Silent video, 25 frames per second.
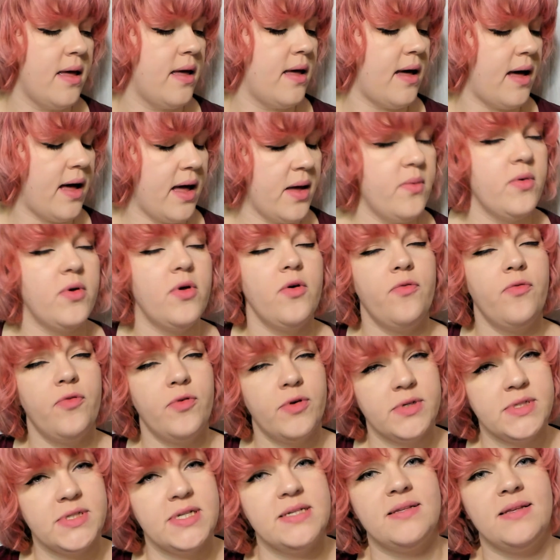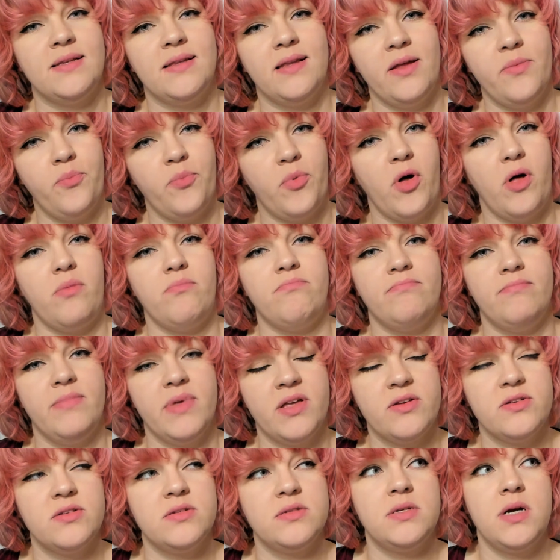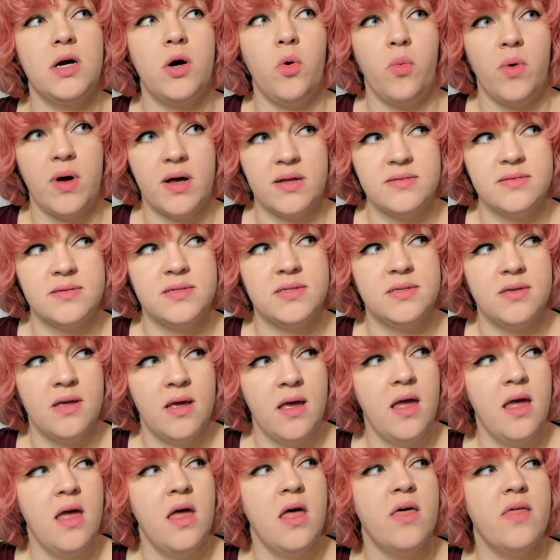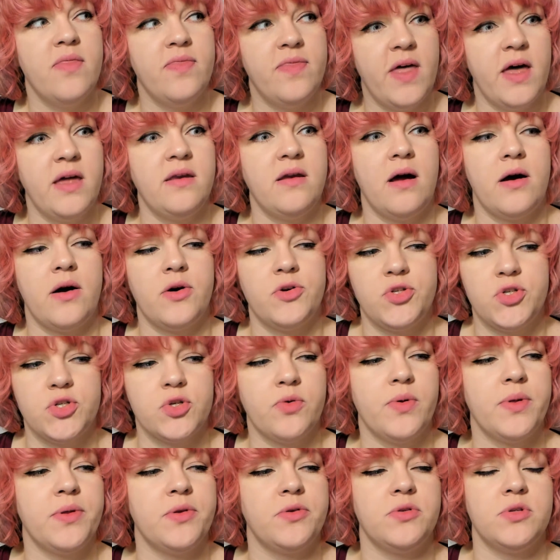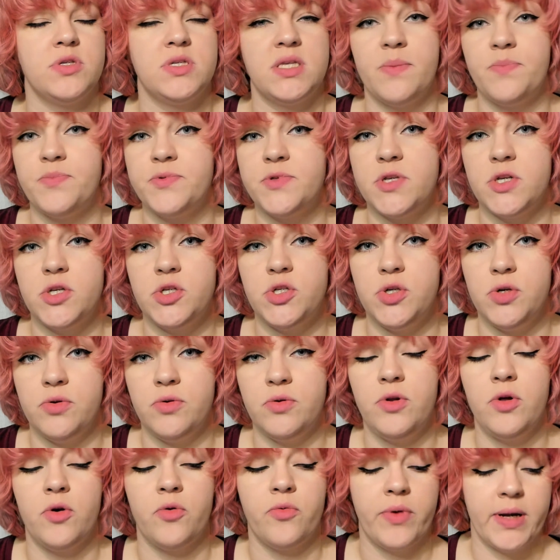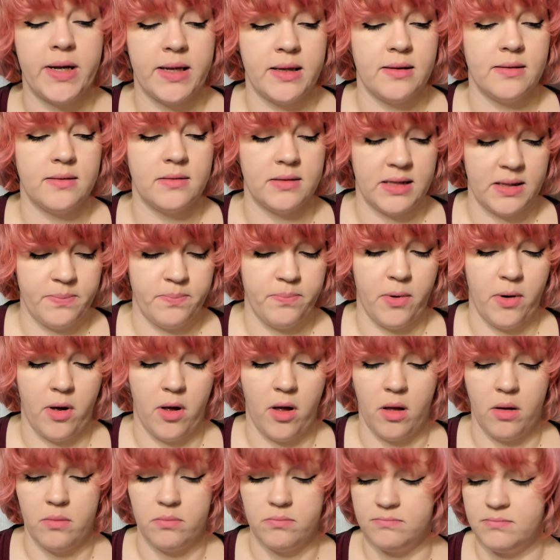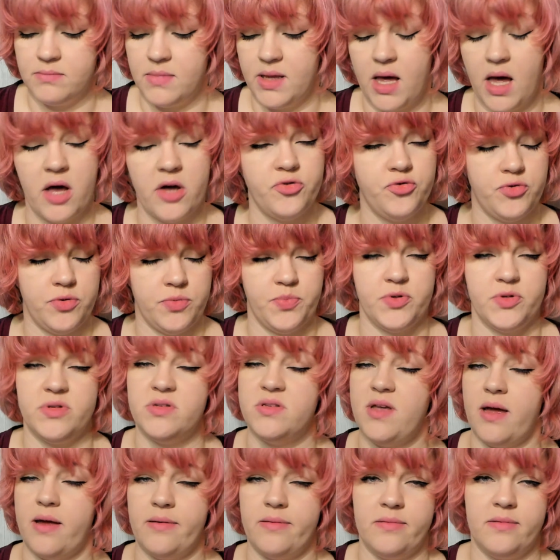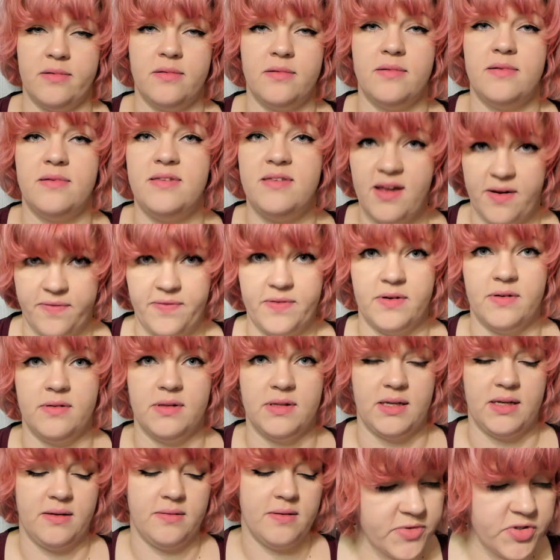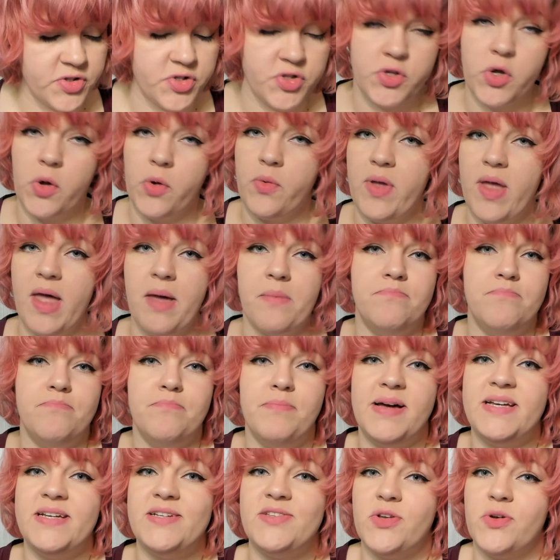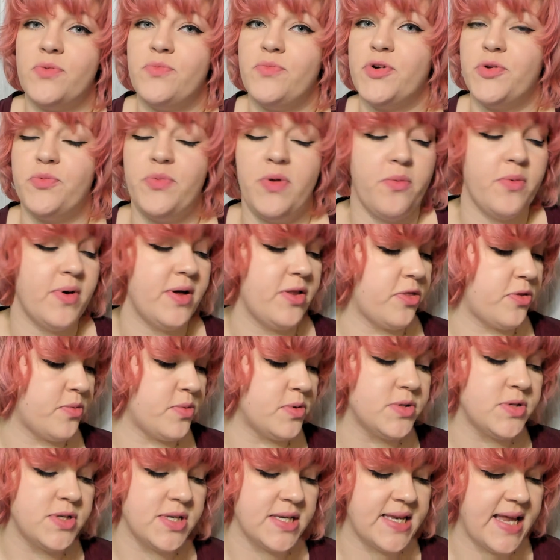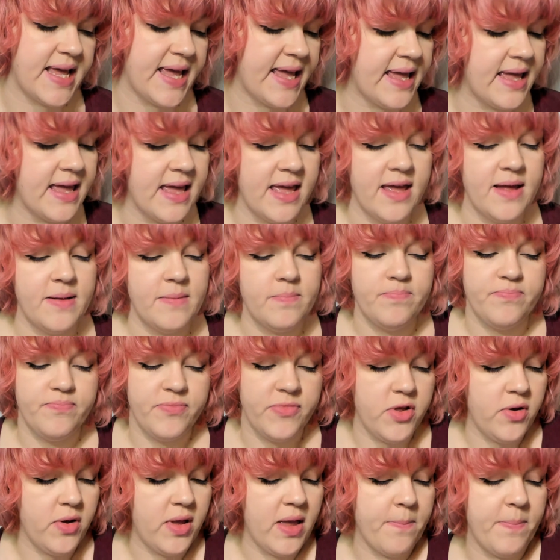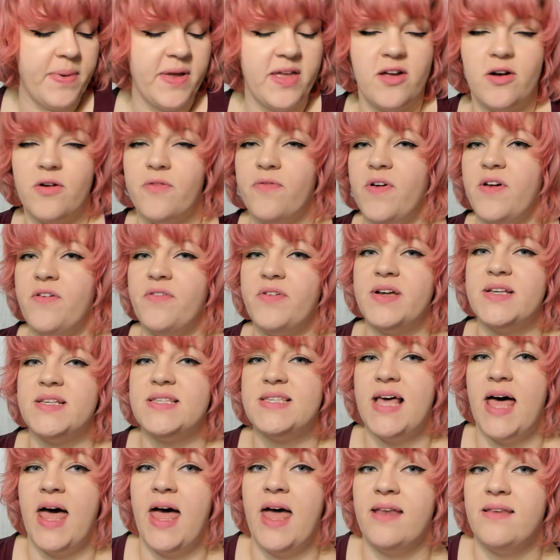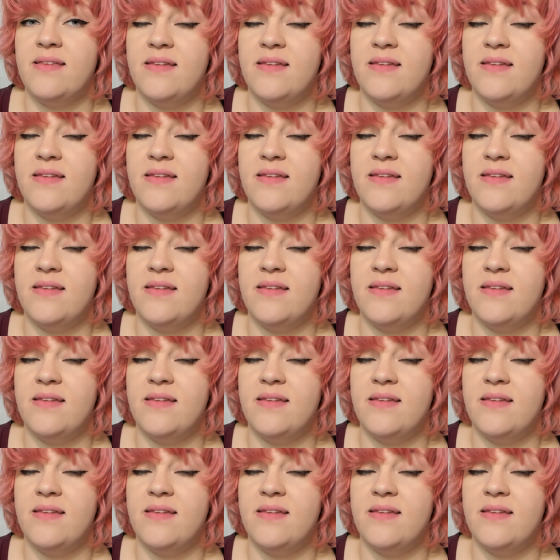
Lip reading: I would go for a tinted lip balm, because there are ones that are just going to substitute your regular lip balm 100%, definitely. So yeah, based on what we went through today, you can pick your favorites at